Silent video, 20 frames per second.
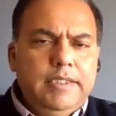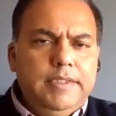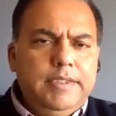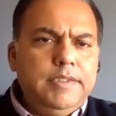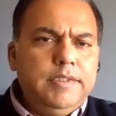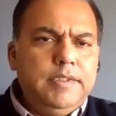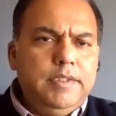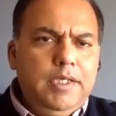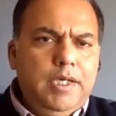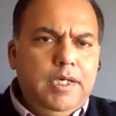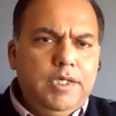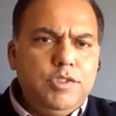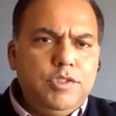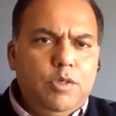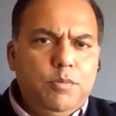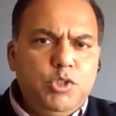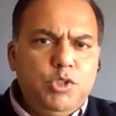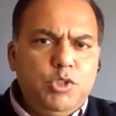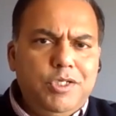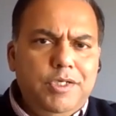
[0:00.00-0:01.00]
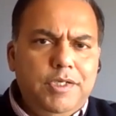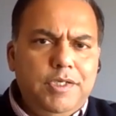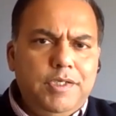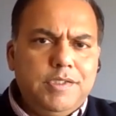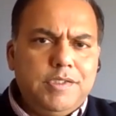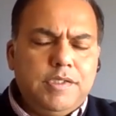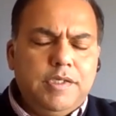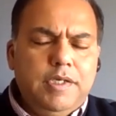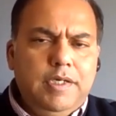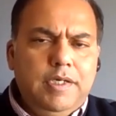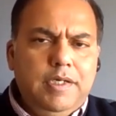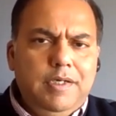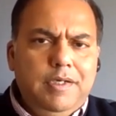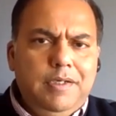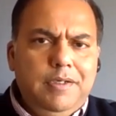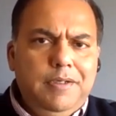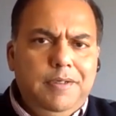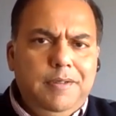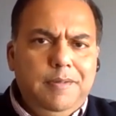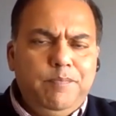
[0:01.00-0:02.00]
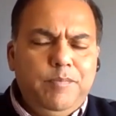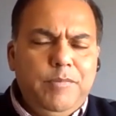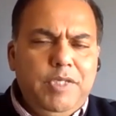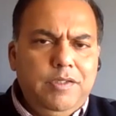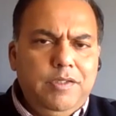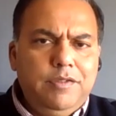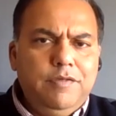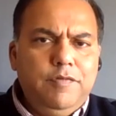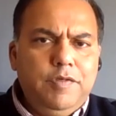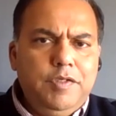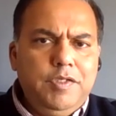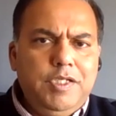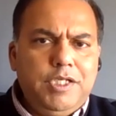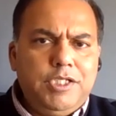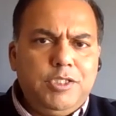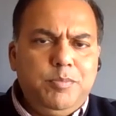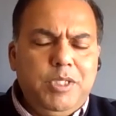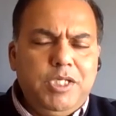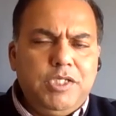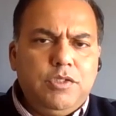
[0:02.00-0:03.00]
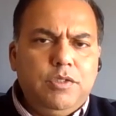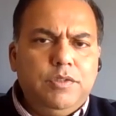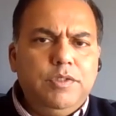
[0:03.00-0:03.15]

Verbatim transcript: These are the large opportunities um, in the fintech space.